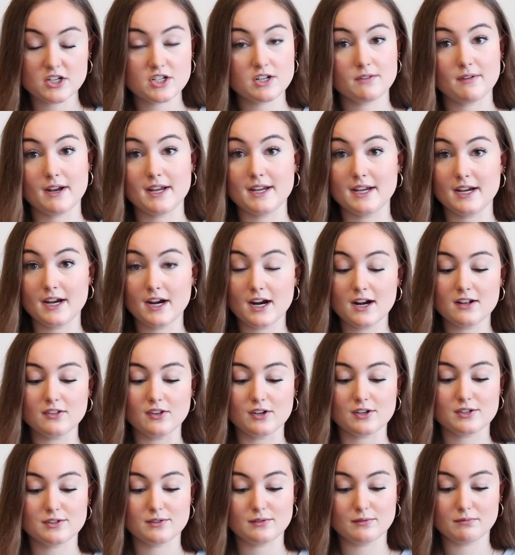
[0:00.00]
picture right here
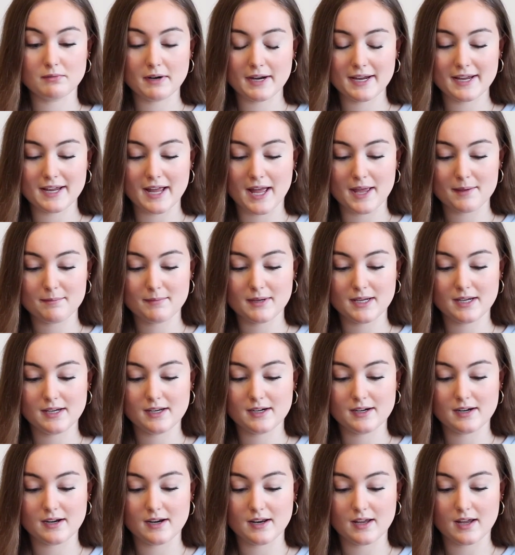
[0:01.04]
looks great. I
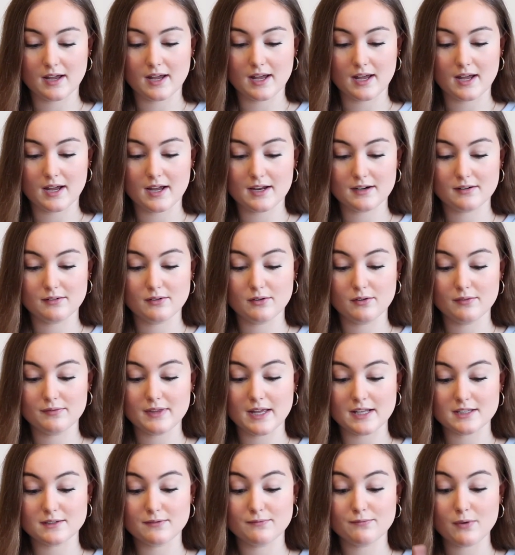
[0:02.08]
mean, I don't know if
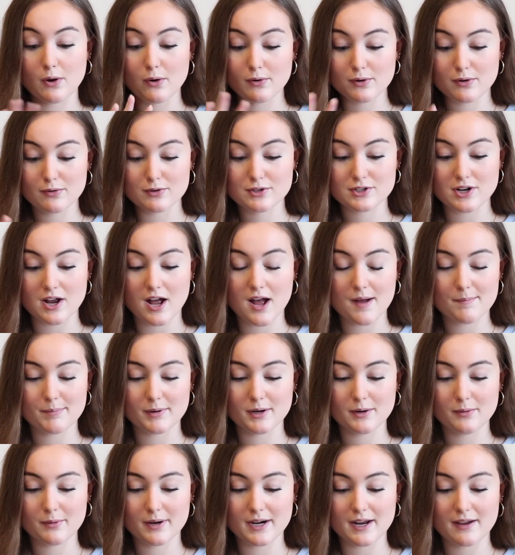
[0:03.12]
that's
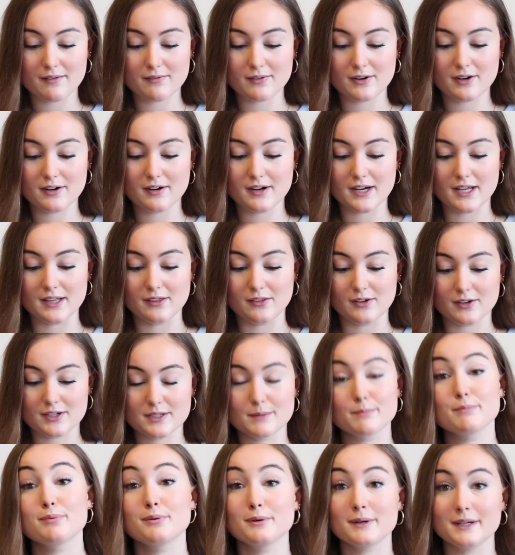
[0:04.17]
Photoshop or whatever. It
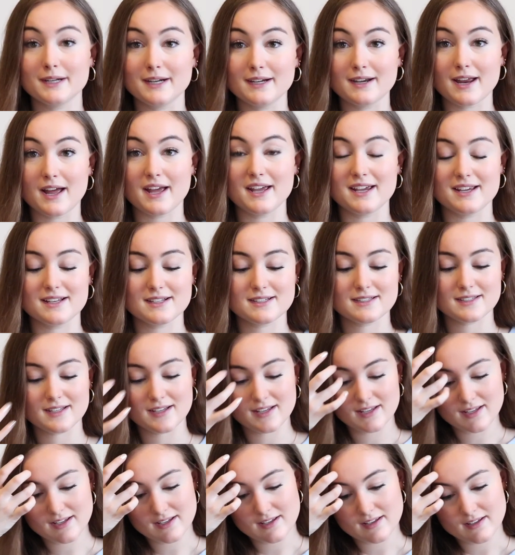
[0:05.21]
looks pretty nice.
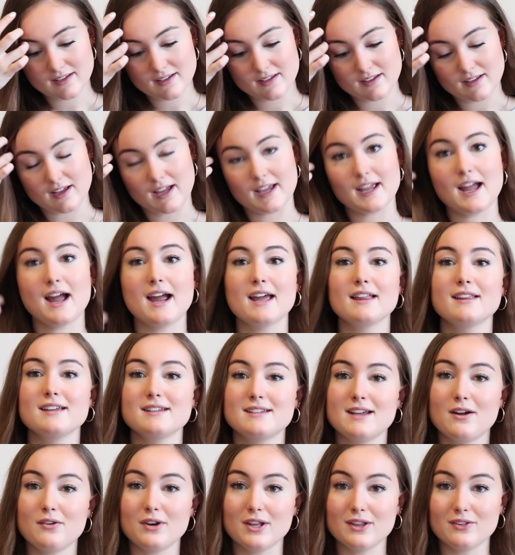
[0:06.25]
I highly
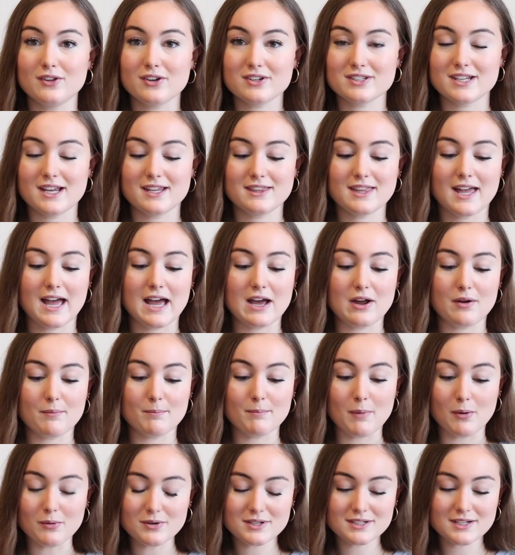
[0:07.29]
doubt it looks like
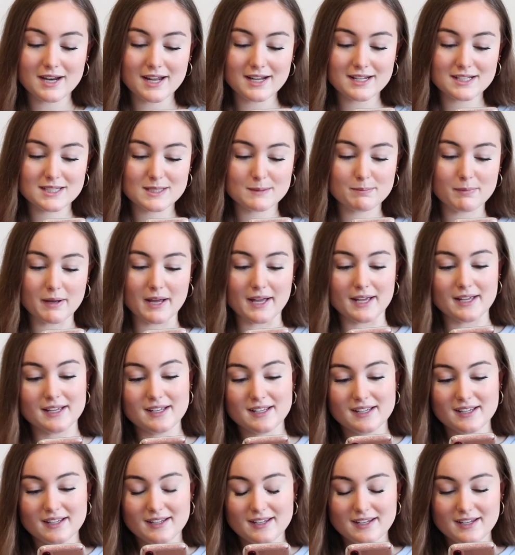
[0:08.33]
that most nights, but
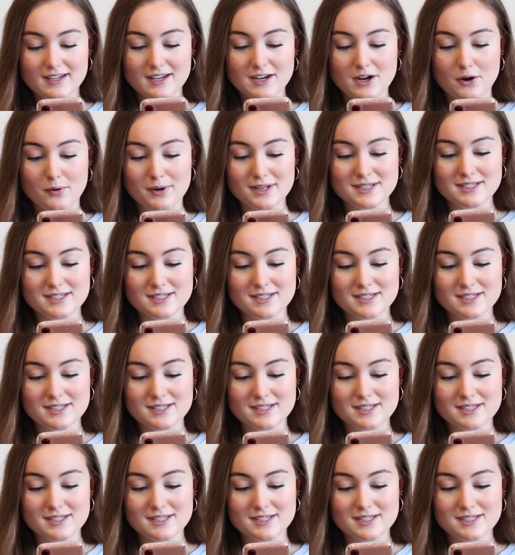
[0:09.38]
you know,